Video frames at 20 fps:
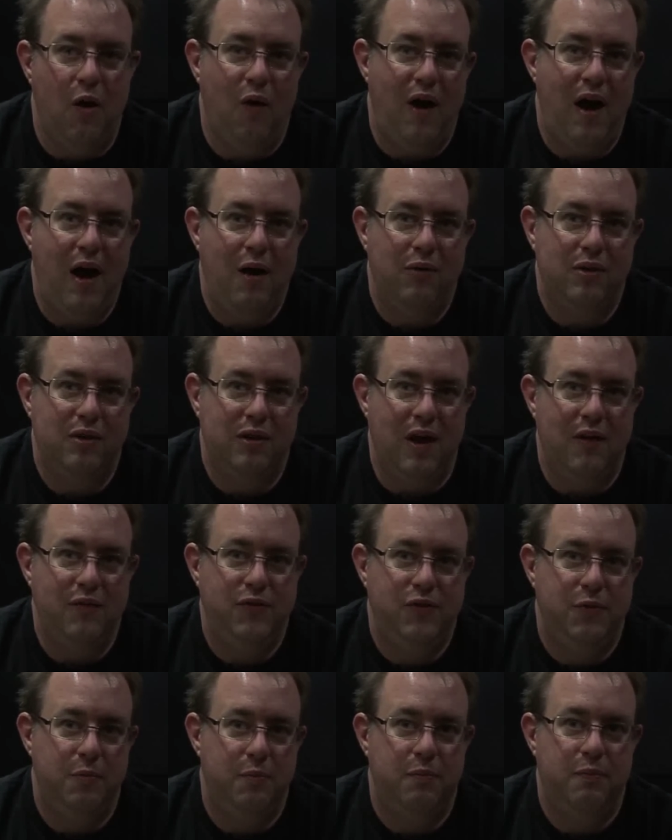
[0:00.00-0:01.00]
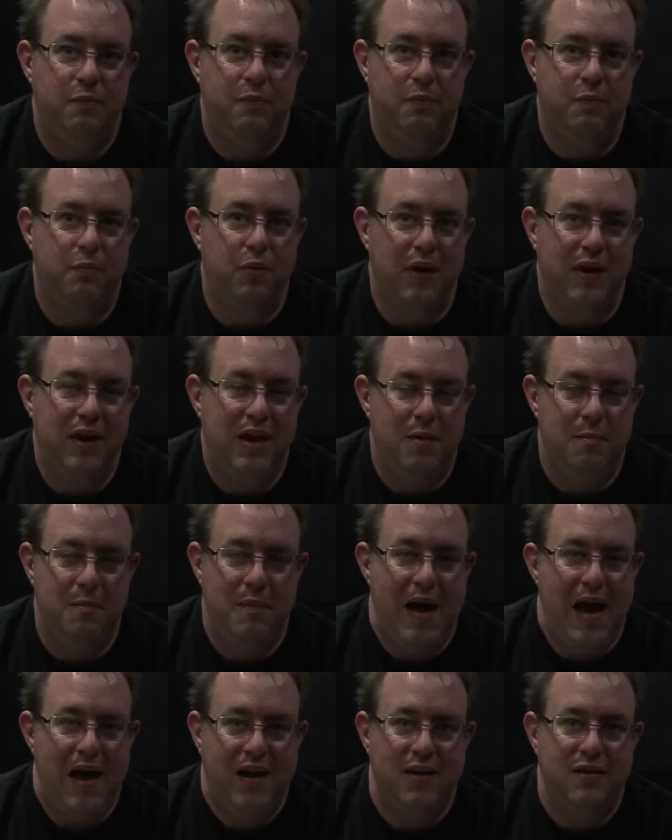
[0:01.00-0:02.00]
I would love to bring him
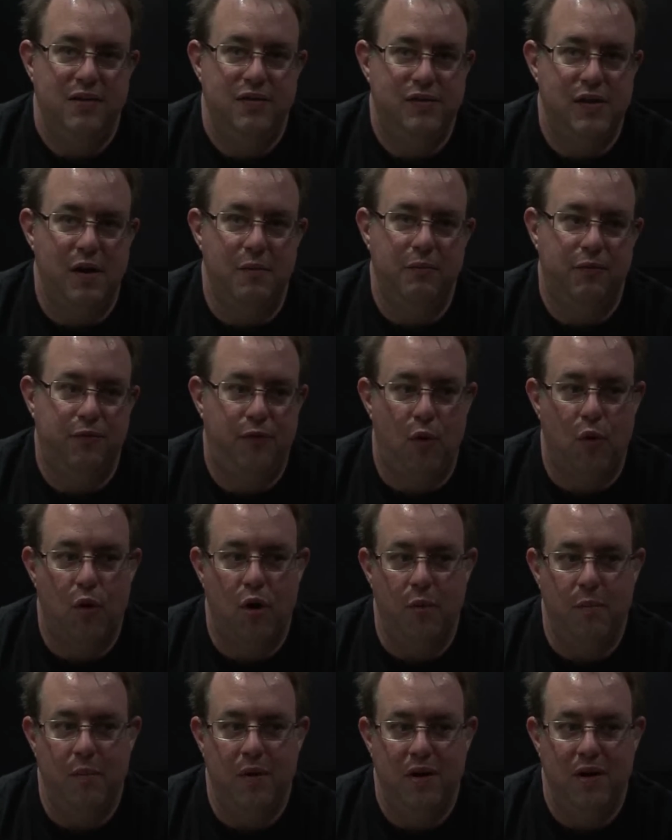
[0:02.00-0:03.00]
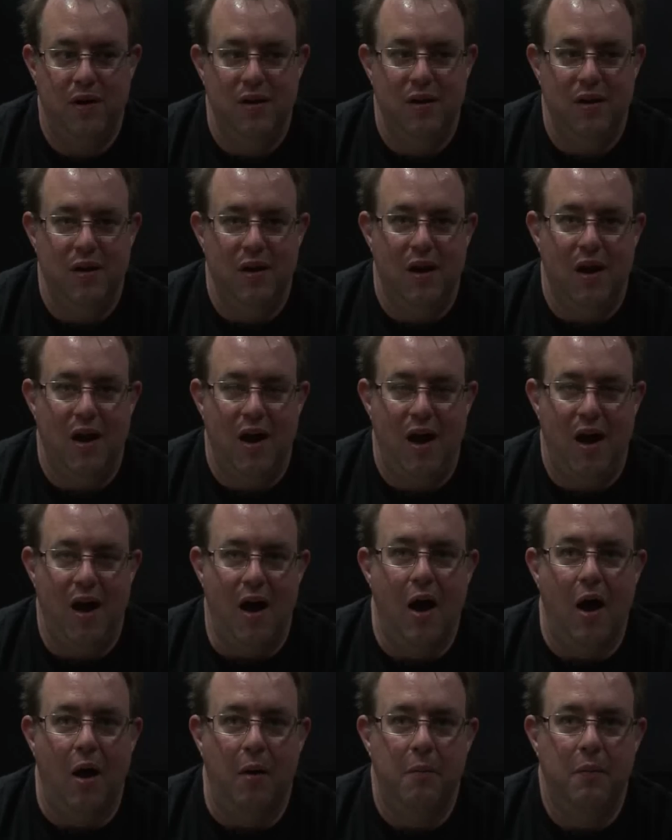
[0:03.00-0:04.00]
back in some form.
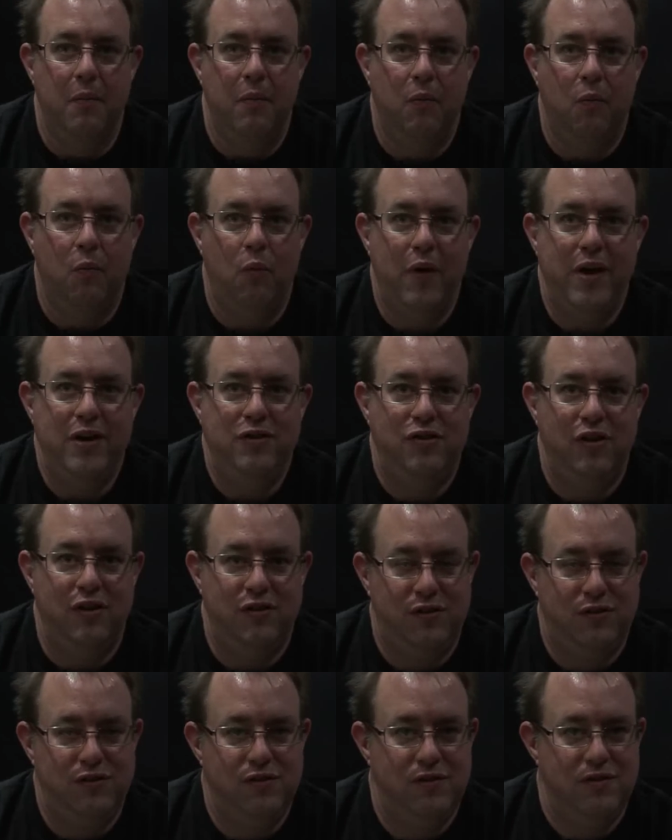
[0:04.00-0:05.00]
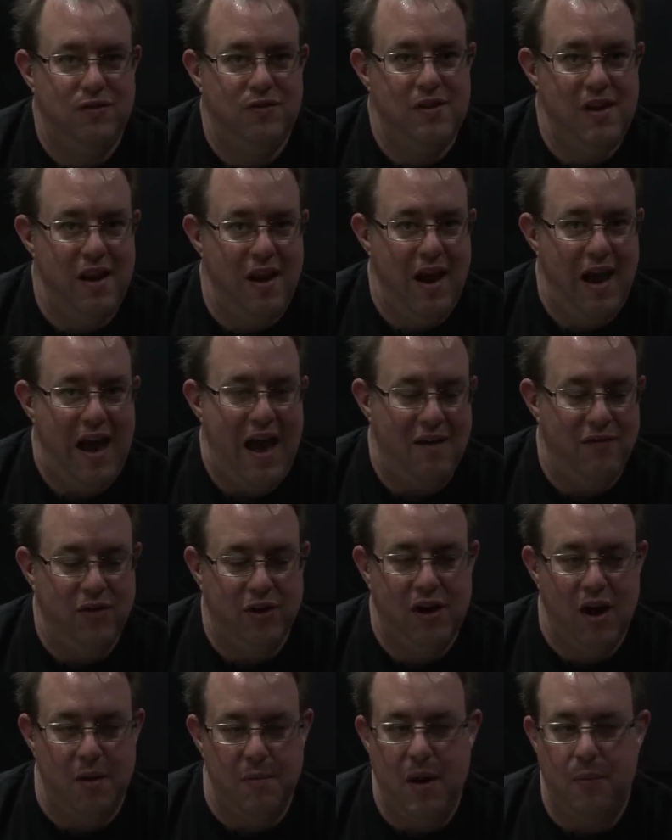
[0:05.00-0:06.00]
We just
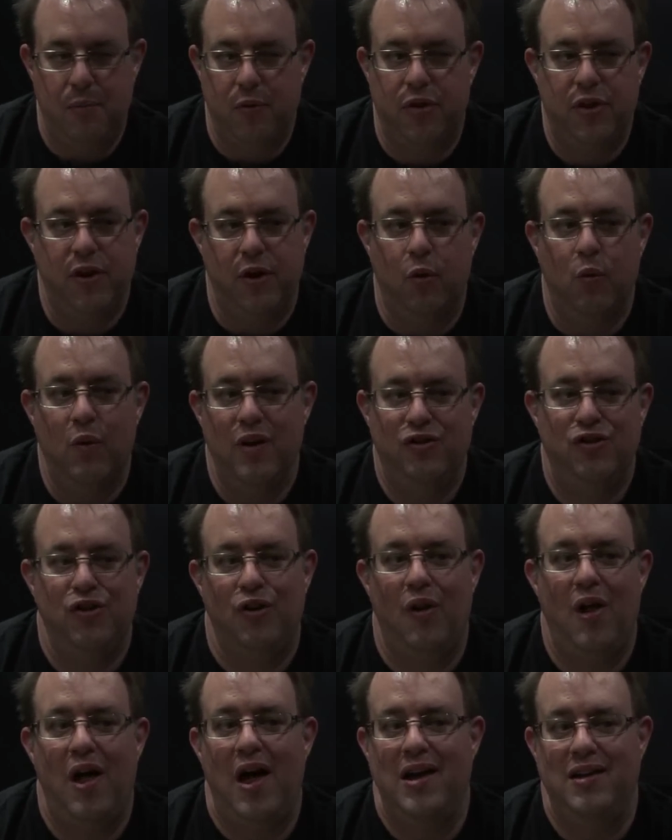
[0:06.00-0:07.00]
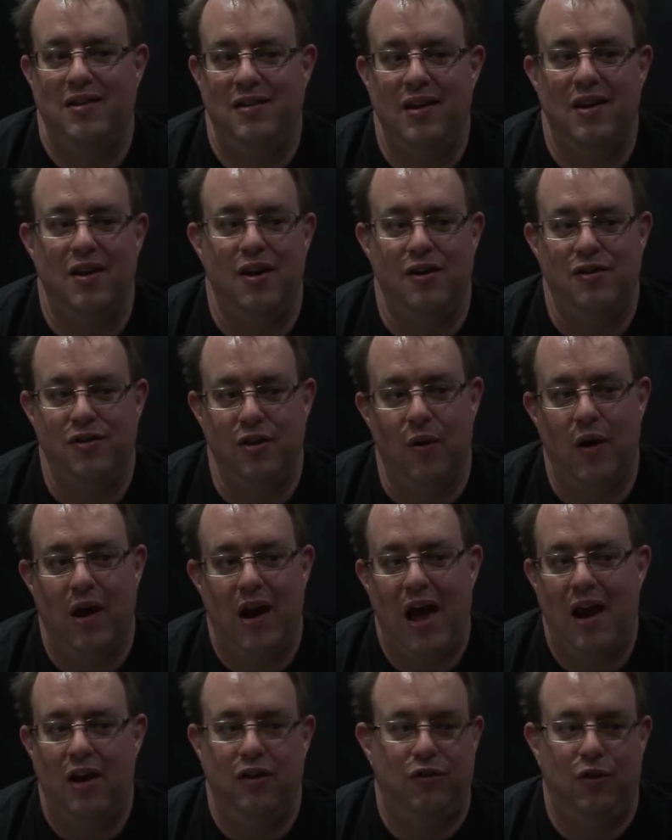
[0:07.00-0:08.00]
haven't come up with an original idea to do it.
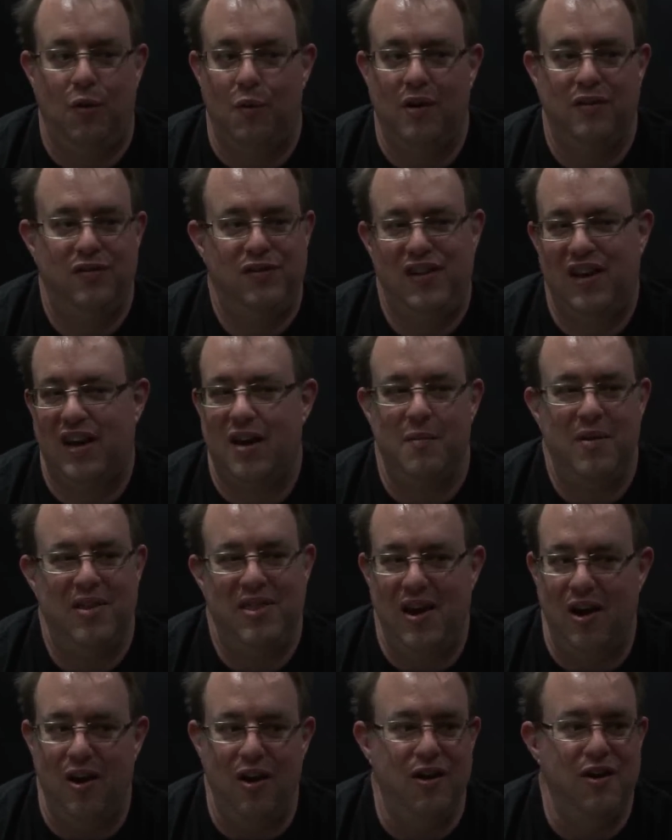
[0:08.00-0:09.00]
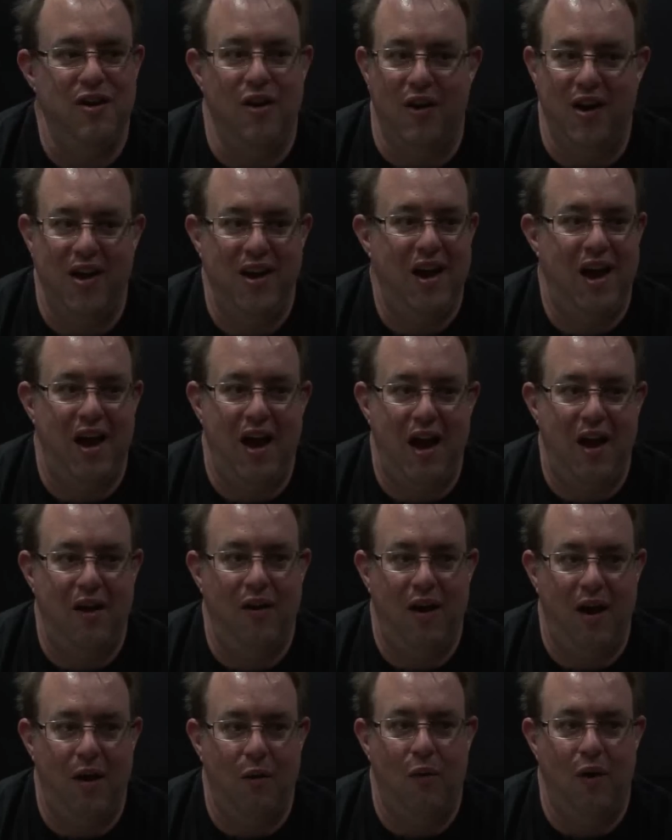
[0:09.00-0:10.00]
I just don't want to stick him in there to do it.
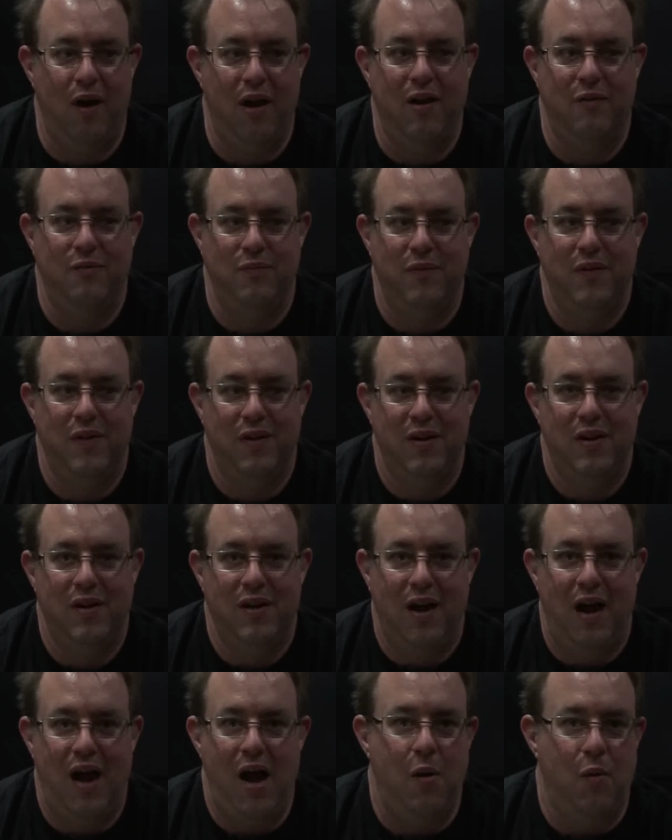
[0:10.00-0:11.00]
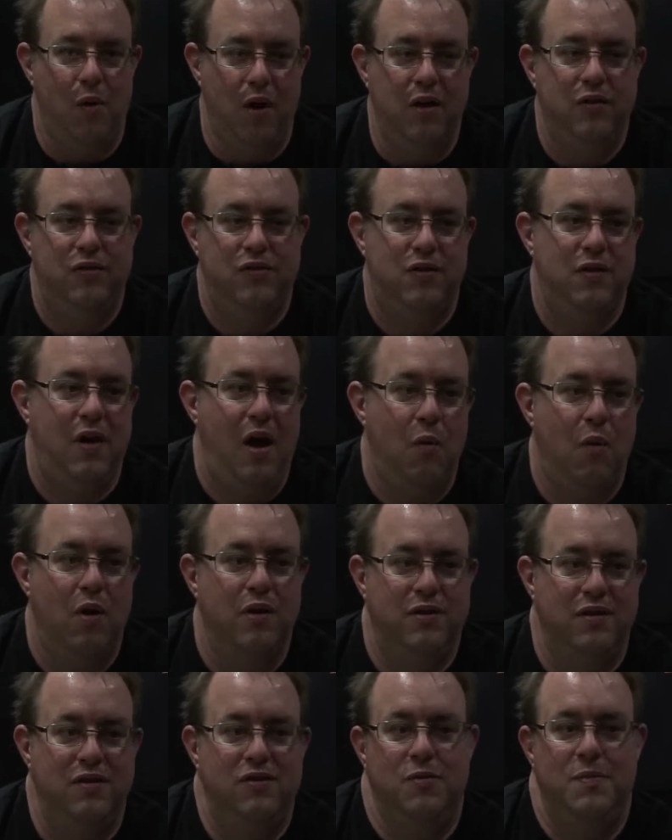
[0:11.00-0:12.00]
I want
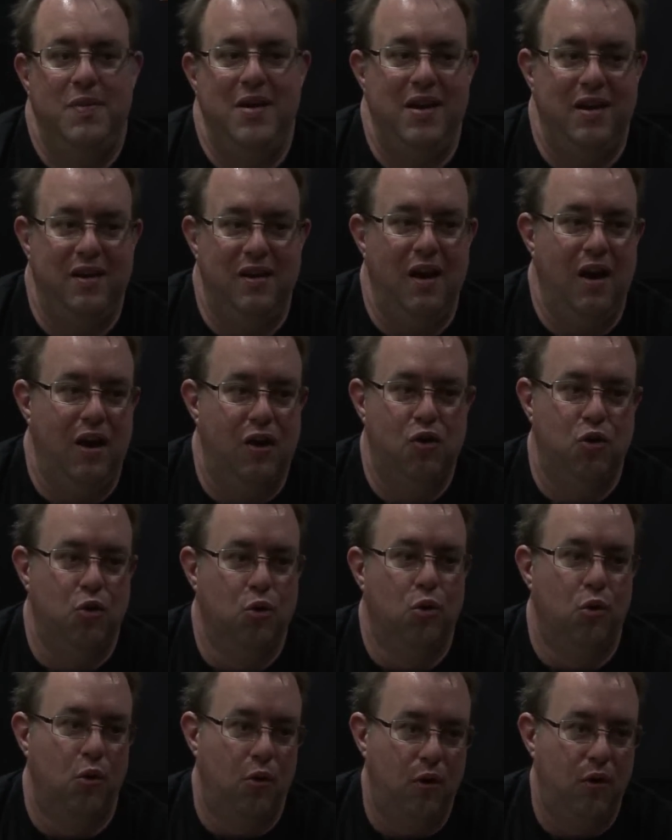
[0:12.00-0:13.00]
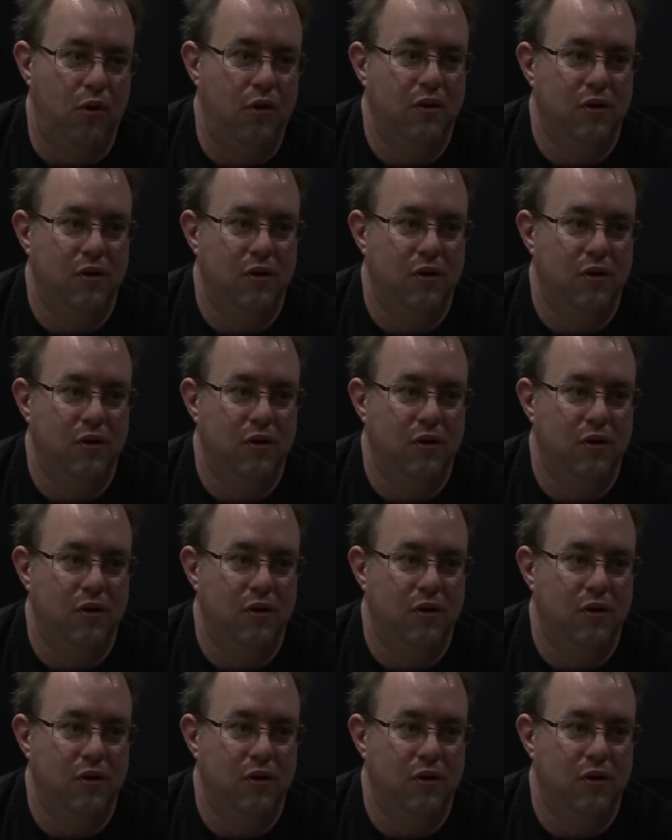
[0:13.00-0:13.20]
it to be a cool